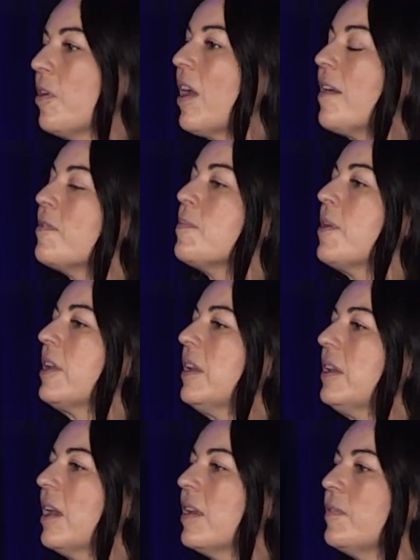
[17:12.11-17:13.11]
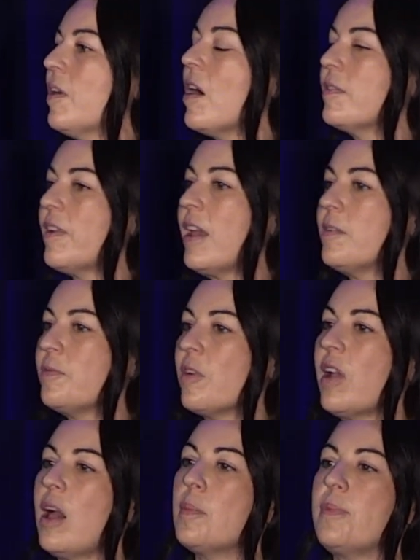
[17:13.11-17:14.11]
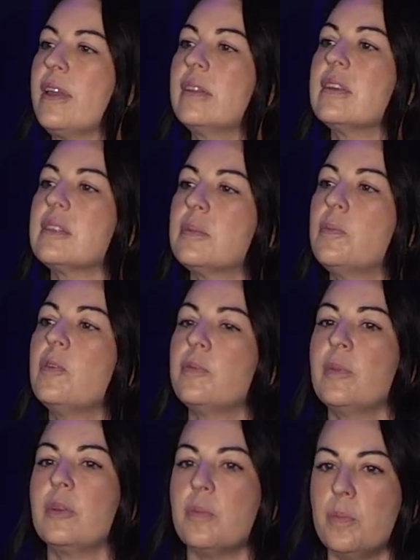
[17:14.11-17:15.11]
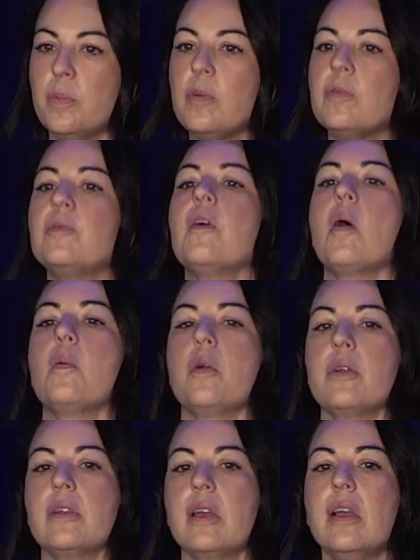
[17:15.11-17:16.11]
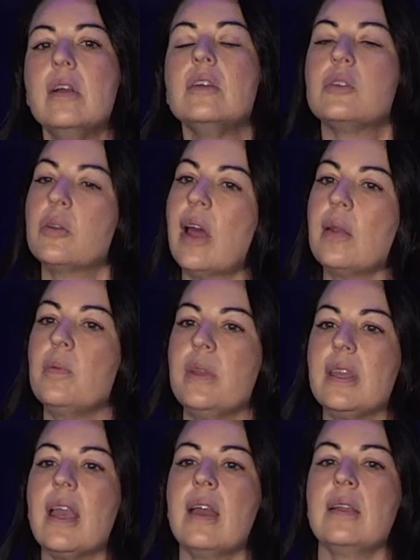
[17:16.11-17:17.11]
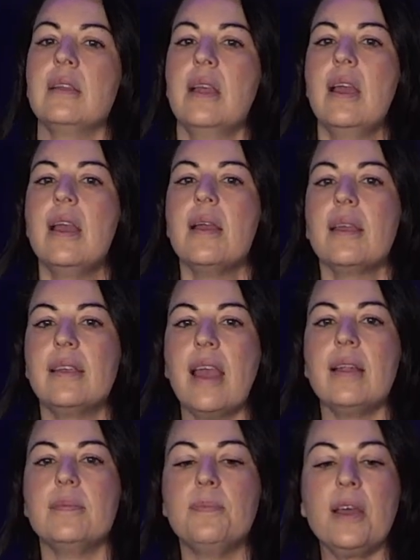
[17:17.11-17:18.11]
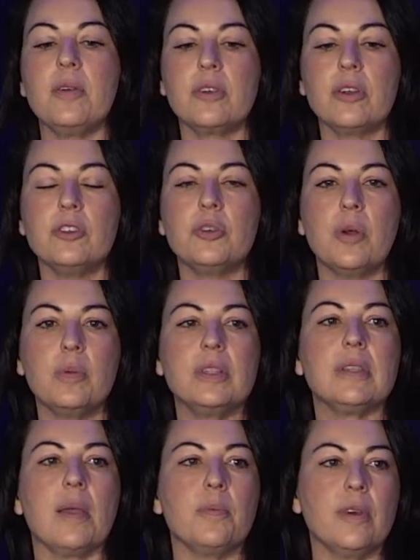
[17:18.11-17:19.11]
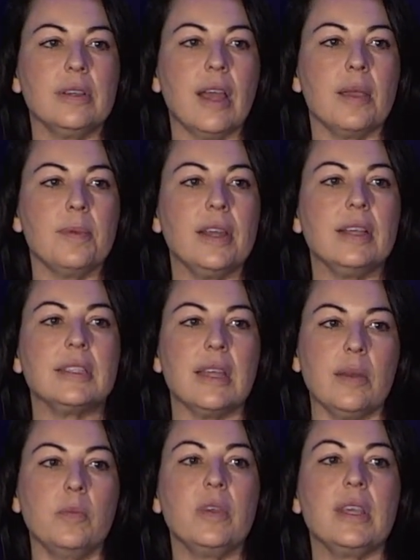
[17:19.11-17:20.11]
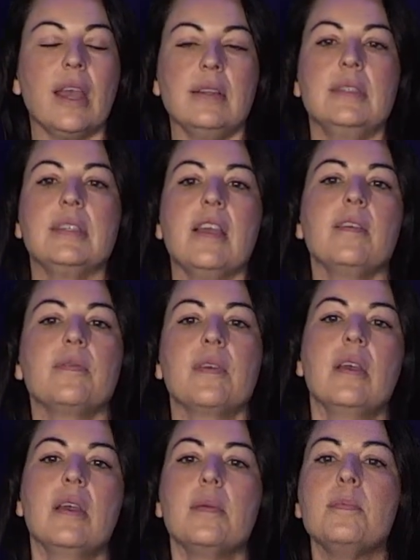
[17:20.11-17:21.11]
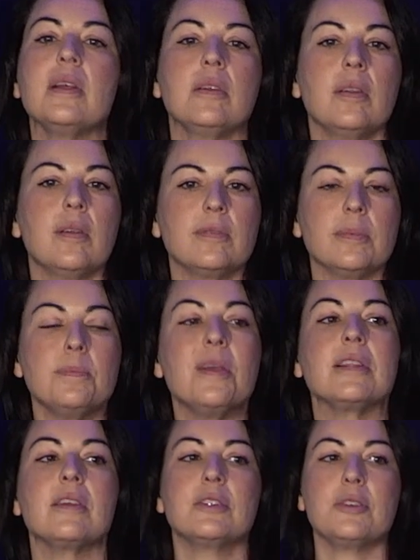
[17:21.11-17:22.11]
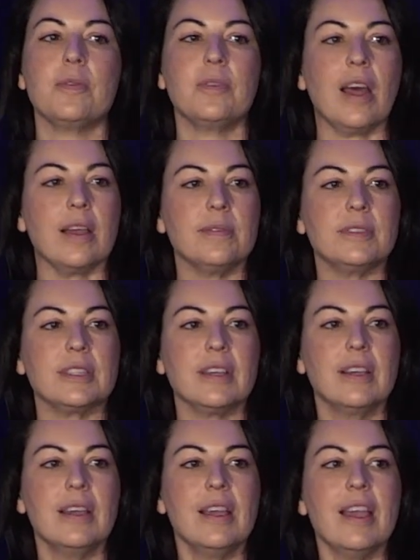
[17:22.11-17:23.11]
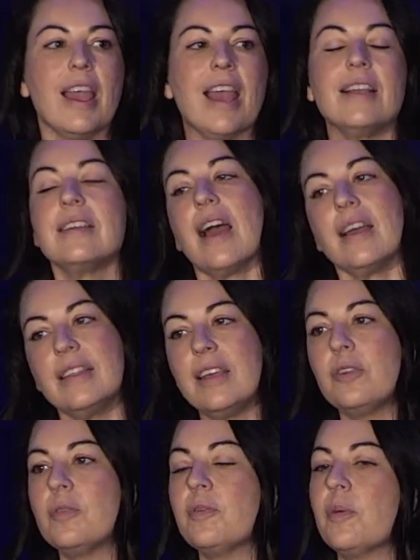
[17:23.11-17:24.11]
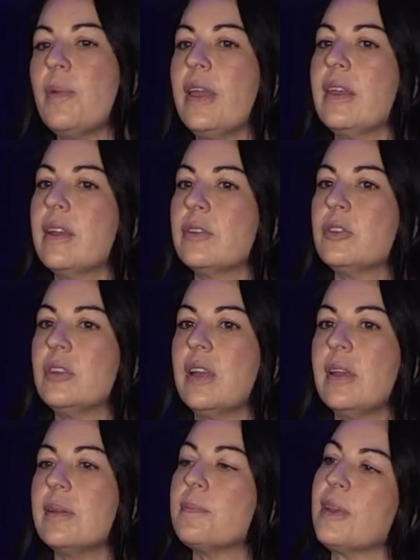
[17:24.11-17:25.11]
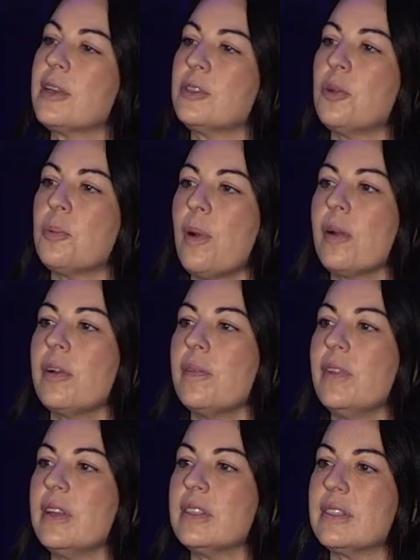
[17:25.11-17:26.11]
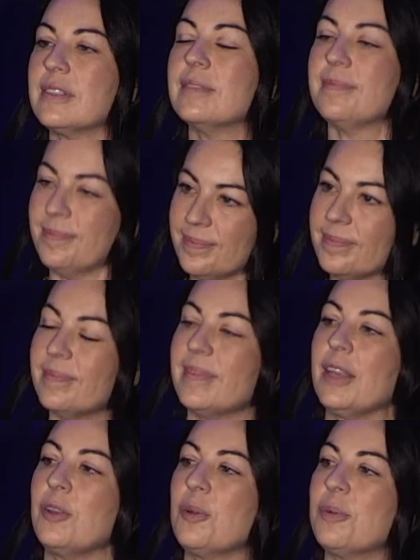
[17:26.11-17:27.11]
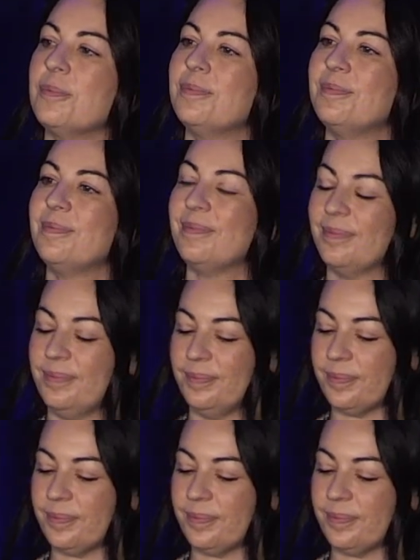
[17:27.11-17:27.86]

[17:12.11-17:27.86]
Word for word: everybody involved and for helping this movement move forward so that we can get better control with type 1 diabetes and we can save millions of lives. And I thank you for being here today because you're part of this. Thank you.